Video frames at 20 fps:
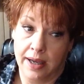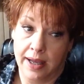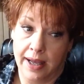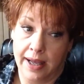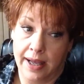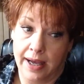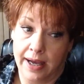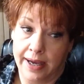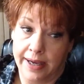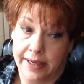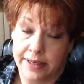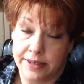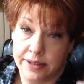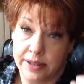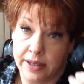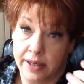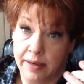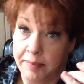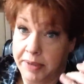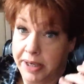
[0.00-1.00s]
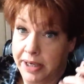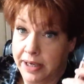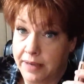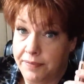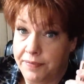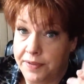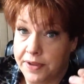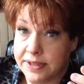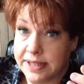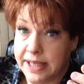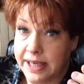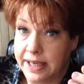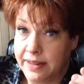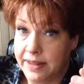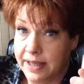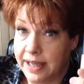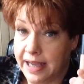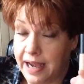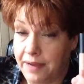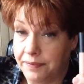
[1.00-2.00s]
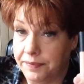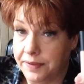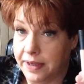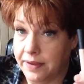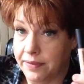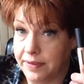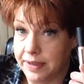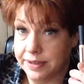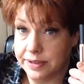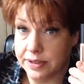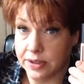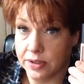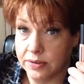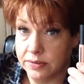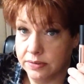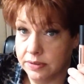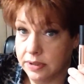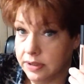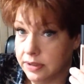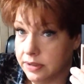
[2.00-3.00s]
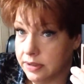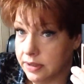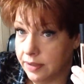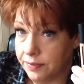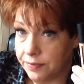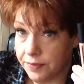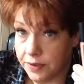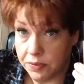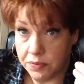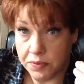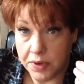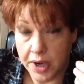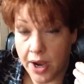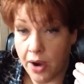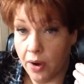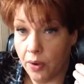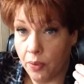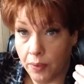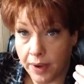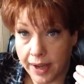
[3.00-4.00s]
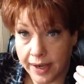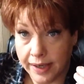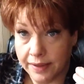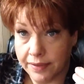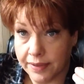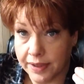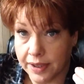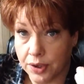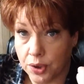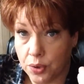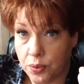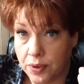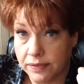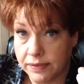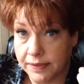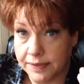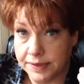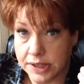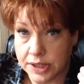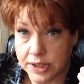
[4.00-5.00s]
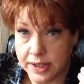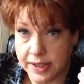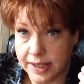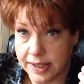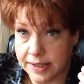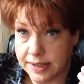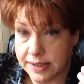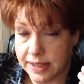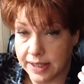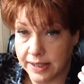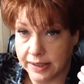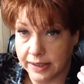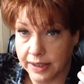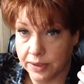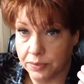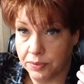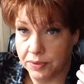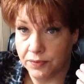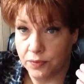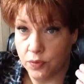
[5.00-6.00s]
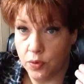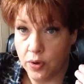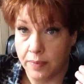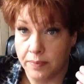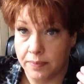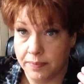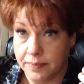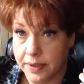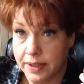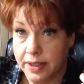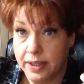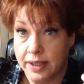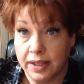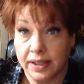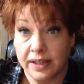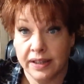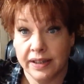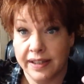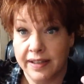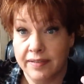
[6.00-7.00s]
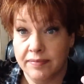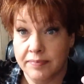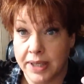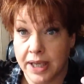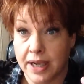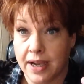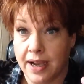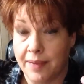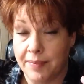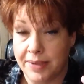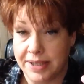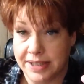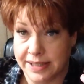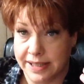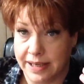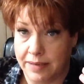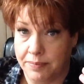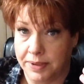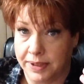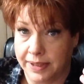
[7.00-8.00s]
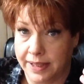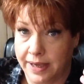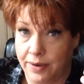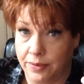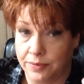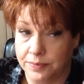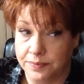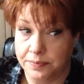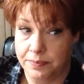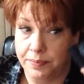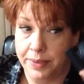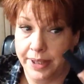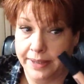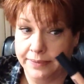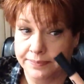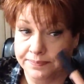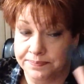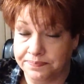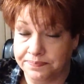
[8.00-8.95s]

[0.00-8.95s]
I mean, if there's anything out there that's, if you know anything equivalent to this in liquid form, leave me a comment down below. But